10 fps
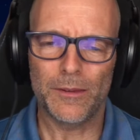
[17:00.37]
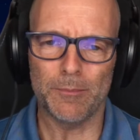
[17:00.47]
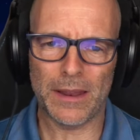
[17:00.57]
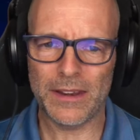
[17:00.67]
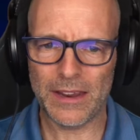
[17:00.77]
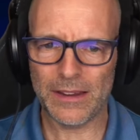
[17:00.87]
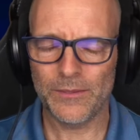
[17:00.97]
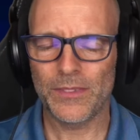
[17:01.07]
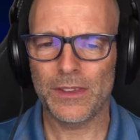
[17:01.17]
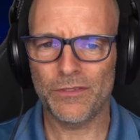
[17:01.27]

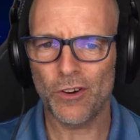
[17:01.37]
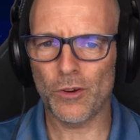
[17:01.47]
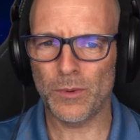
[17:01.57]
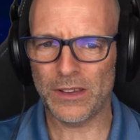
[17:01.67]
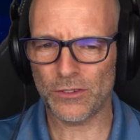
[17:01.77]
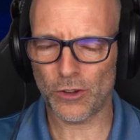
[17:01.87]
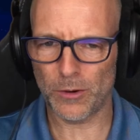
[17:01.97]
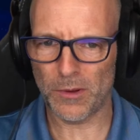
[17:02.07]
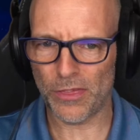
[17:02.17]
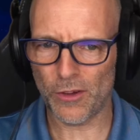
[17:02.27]
Monday, the following week is going
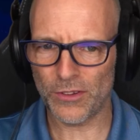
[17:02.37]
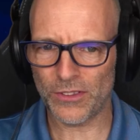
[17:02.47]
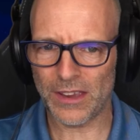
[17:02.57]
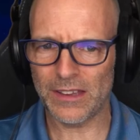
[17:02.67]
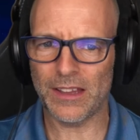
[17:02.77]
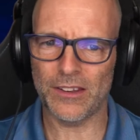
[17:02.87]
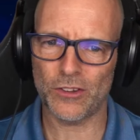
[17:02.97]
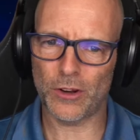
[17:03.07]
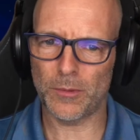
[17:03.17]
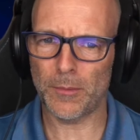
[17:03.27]
to be Thursday, then
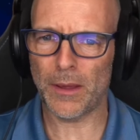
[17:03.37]
it's going to be